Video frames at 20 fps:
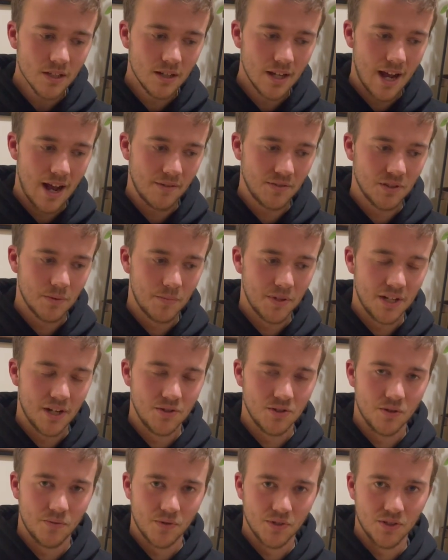have some
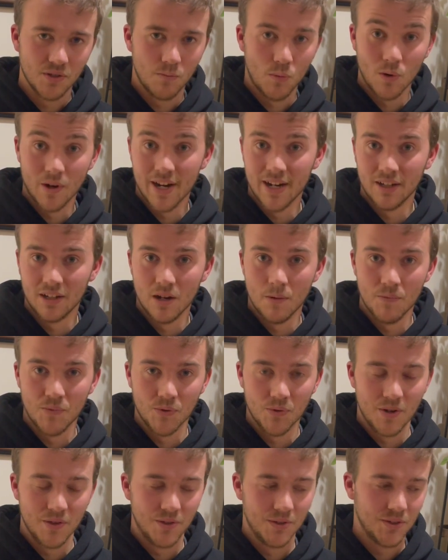potential for some more income
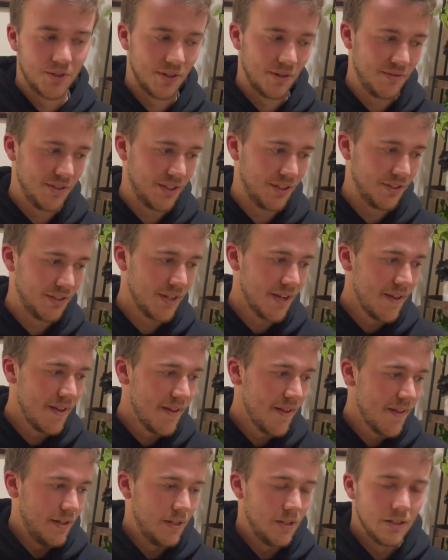through other services.
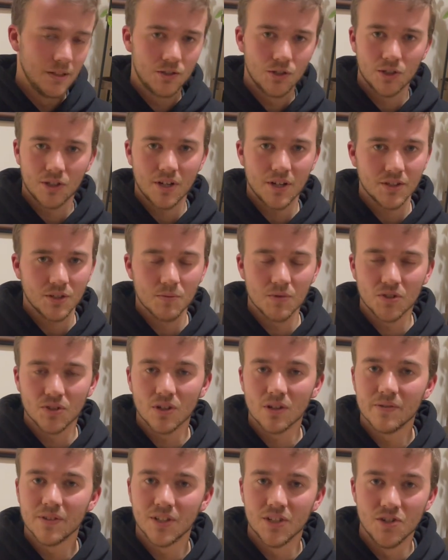Just customer
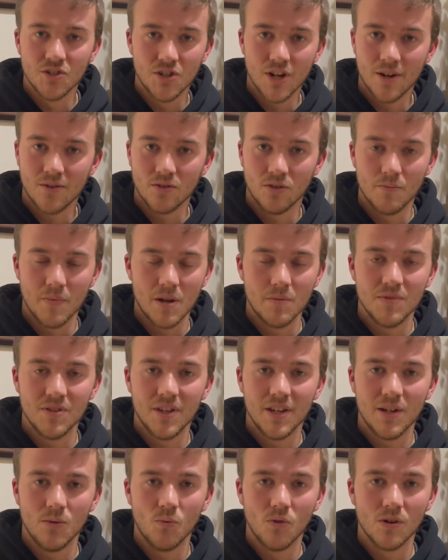service in general. Maybe
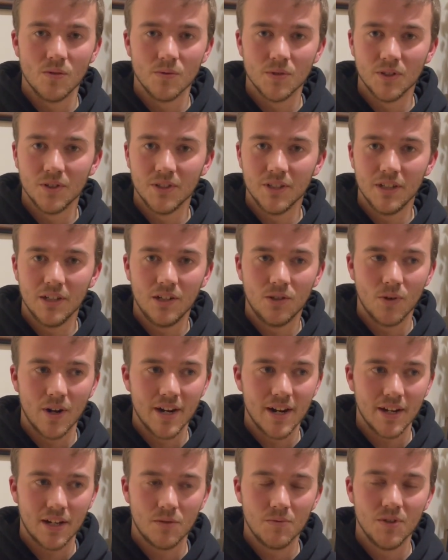they weren't really
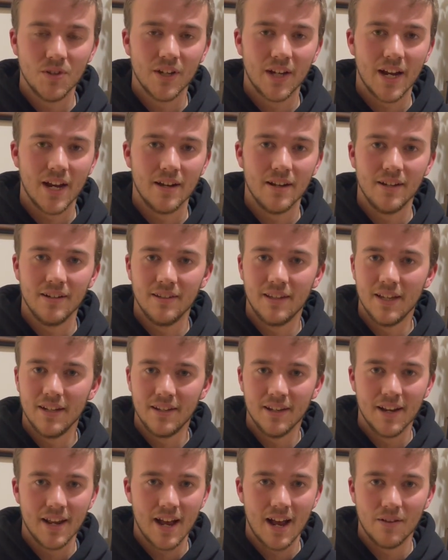great at communicating. They
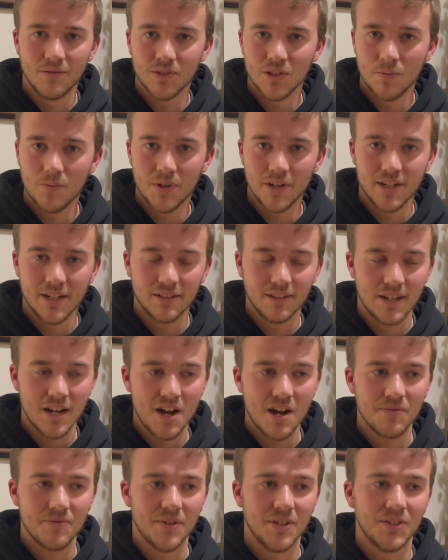didn't have somebody in the
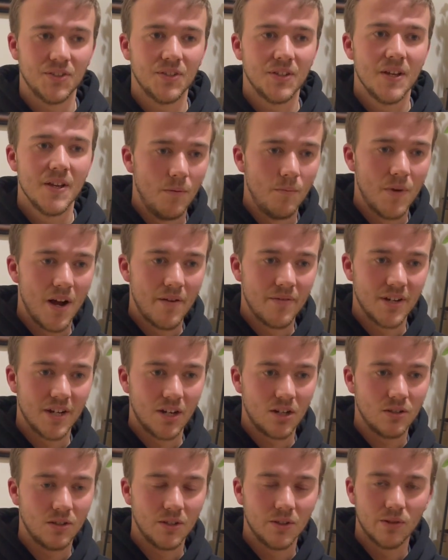office. Having a
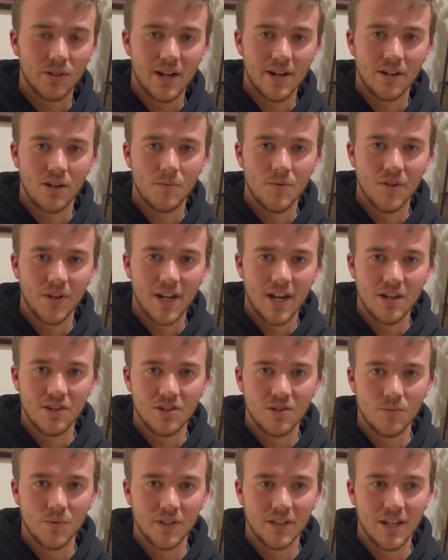clear line of
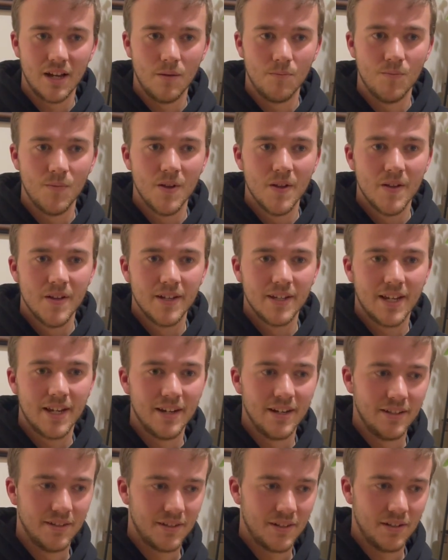communication with them
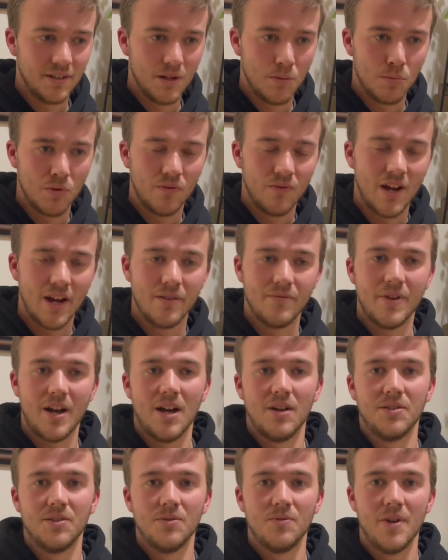can instantly provide
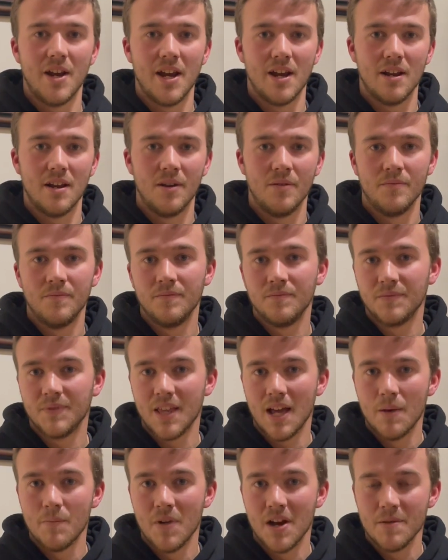value, and
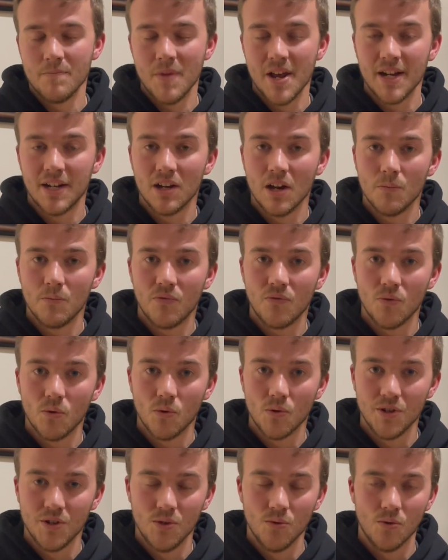that might make up
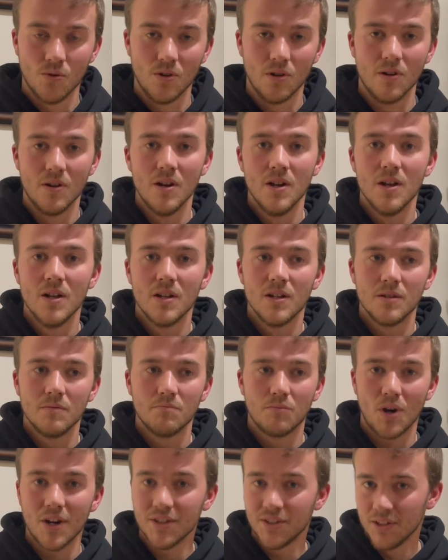for your
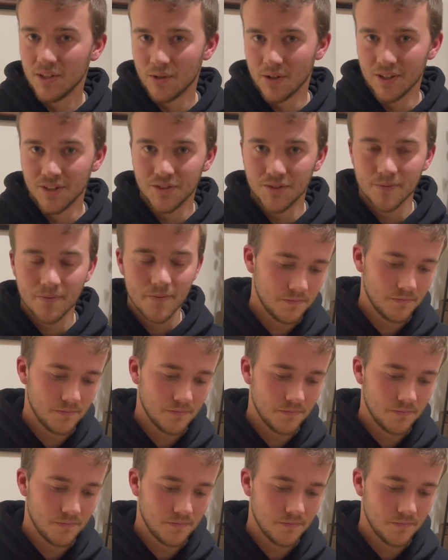price increase.